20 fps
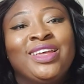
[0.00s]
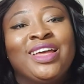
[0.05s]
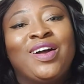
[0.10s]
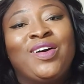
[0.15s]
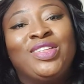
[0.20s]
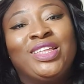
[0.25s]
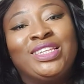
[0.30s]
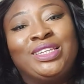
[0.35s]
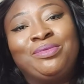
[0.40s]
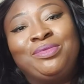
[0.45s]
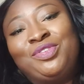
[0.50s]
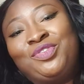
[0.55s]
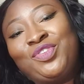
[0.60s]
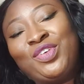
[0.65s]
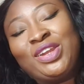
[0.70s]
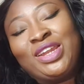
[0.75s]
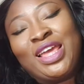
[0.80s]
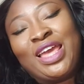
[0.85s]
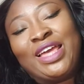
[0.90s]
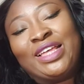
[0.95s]
I ordered some
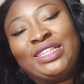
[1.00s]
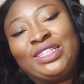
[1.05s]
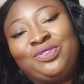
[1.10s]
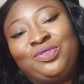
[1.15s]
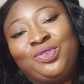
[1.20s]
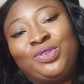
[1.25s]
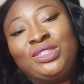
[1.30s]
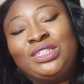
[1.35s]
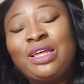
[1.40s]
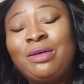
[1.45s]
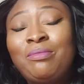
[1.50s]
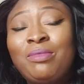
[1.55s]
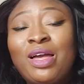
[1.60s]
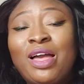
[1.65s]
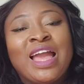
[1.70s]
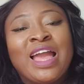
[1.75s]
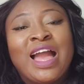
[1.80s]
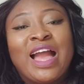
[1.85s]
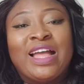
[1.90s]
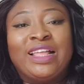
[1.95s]
different hairs for
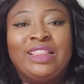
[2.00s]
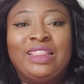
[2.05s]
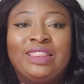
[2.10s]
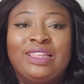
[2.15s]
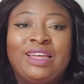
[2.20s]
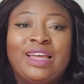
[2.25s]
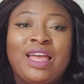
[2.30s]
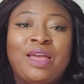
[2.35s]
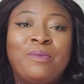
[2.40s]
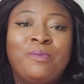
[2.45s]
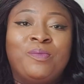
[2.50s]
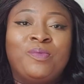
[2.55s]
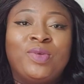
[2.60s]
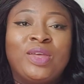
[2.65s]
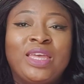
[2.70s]
summer and um,